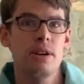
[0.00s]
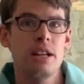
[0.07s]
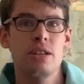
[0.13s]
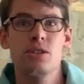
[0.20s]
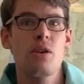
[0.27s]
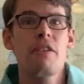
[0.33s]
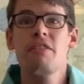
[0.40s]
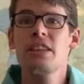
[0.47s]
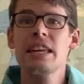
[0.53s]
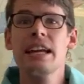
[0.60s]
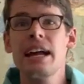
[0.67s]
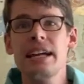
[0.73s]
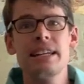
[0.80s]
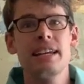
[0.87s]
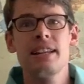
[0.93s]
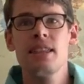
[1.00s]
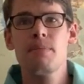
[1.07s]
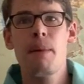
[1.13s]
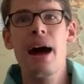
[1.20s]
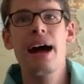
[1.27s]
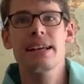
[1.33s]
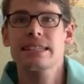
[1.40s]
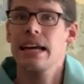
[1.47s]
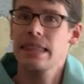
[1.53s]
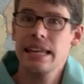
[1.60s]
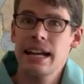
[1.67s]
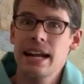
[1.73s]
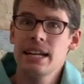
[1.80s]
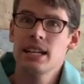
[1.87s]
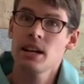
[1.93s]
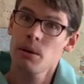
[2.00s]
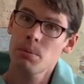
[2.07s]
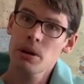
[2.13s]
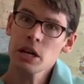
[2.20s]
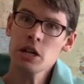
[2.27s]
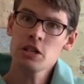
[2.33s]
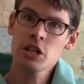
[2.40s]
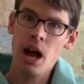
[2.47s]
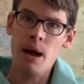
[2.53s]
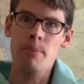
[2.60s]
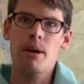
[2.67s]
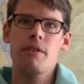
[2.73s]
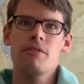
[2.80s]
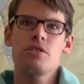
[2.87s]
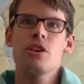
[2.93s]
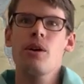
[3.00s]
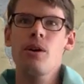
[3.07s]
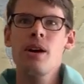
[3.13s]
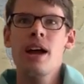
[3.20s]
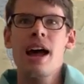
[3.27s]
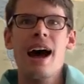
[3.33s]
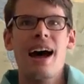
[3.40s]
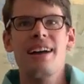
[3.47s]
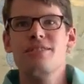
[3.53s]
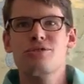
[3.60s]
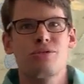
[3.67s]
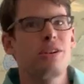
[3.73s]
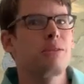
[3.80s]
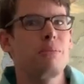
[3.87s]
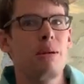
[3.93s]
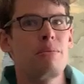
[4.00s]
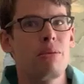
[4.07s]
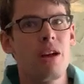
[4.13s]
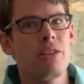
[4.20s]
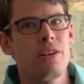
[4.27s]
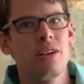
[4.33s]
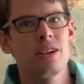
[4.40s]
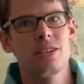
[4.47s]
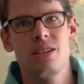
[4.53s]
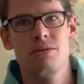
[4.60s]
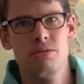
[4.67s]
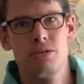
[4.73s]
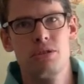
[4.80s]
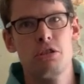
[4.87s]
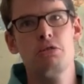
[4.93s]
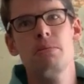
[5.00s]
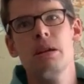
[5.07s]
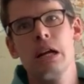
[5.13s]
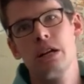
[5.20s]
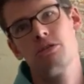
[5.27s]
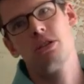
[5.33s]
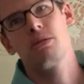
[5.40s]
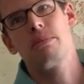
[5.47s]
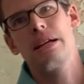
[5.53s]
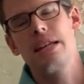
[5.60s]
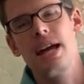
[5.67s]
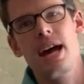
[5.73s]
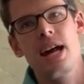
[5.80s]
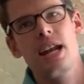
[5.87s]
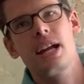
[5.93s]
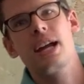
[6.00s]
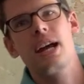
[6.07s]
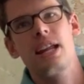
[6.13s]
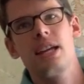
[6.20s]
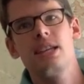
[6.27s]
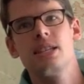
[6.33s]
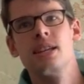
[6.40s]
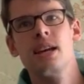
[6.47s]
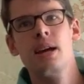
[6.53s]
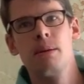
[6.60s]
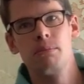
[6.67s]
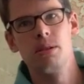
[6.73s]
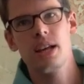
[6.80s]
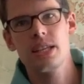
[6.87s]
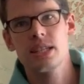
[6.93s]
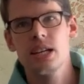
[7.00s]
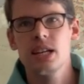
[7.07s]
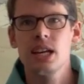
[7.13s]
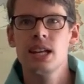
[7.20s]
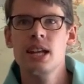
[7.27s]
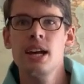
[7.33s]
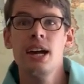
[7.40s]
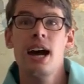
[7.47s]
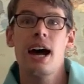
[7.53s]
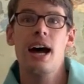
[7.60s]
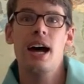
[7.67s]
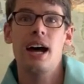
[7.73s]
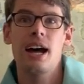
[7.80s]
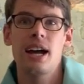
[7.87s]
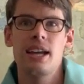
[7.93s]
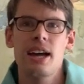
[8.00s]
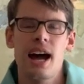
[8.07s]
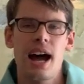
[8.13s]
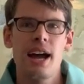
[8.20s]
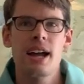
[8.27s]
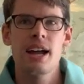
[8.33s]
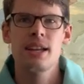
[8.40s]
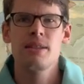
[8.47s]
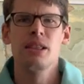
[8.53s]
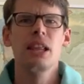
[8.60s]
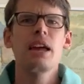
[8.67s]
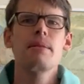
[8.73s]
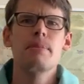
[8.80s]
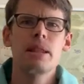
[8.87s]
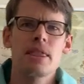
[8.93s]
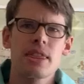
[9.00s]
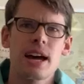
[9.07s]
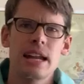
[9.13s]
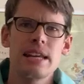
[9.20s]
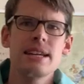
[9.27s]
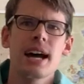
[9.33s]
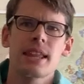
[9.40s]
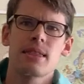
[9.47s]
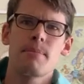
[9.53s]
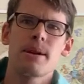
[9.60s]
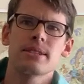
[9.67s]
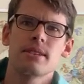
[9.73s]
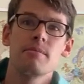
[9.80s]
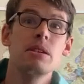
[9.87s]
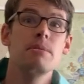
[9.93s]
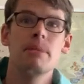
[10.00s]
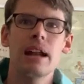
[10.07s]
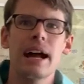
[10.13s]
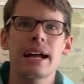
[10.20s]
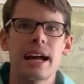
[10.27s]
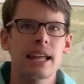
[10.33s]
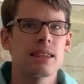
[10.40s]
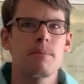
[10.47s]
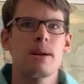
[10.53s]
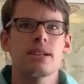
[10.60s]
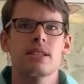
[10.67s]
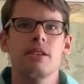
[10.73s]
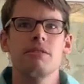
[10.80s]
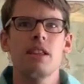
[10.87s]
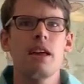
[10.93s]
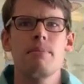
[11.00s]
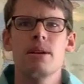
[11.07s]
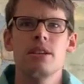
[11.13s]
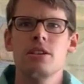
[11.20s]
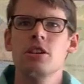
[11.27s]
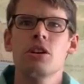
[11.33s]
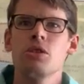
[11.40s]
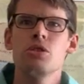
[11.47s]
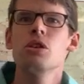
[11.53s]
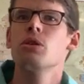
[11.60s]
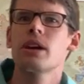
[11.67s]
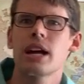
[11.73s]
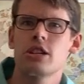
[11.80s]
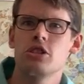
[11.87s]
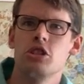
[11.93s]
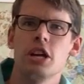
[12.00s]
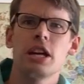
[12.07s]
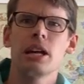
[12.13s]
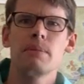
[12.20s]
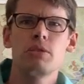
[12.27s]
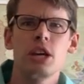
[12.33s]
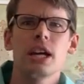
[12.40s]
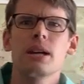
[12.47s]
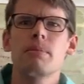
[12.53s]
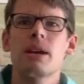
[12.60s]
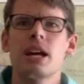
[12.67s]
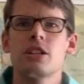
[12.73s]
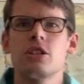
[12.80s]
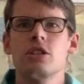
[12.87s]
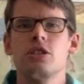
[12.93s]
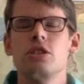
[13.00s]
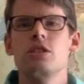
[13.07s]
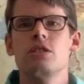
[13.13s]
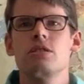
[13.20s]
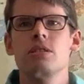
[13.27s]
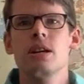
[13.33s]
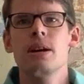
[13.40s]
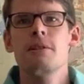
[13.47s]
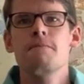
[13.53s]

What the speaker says: it. And so everything I had done in the past, I thought I had done a pretty good job of. I tricked my brother because he was stupid, and I tricked my dad, and I got his blessing. And Laban thought he got the best of me, but I got the best of Laban. You don't catch Jacob, Jacob catches you.